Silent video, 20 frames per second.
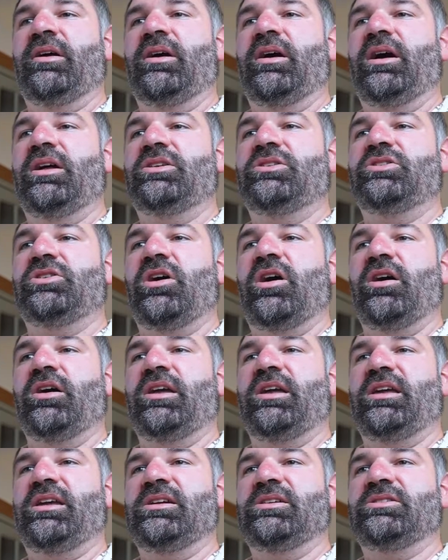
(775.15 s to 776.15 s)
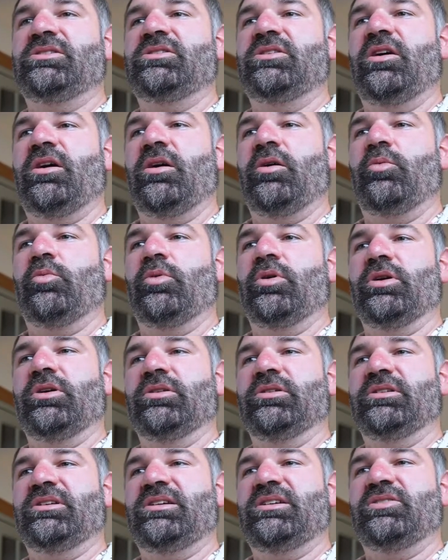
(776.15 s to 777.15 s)
The dog-eat-dog
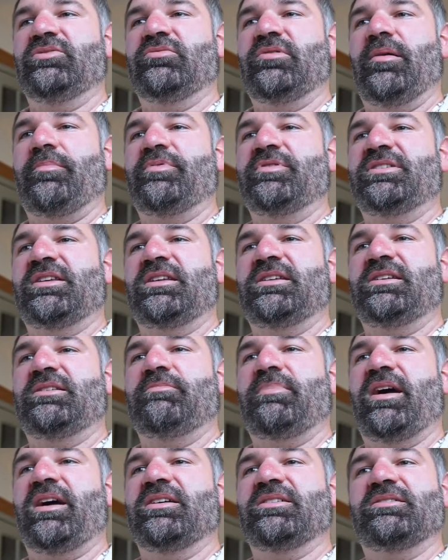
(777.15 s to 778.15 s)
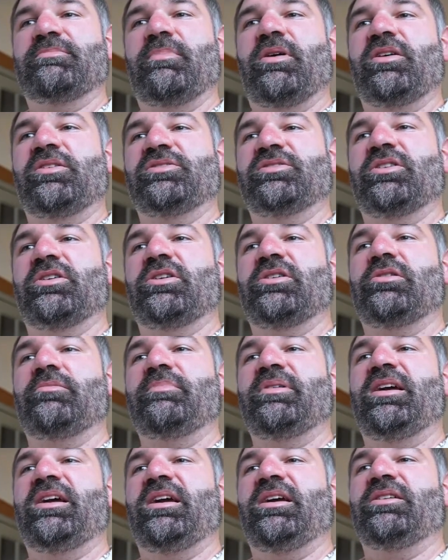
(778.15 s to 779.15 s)
world is represented by a small circle
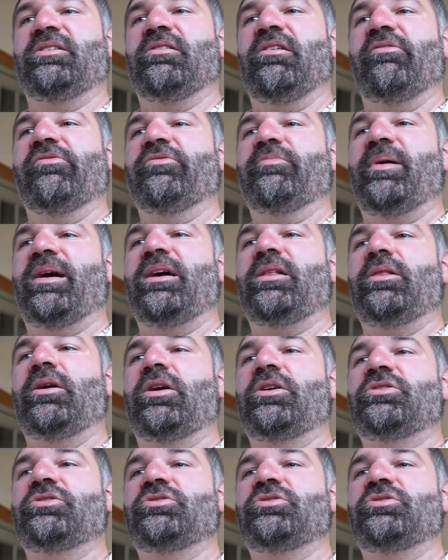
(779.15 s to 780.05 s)
being engulfed by a larger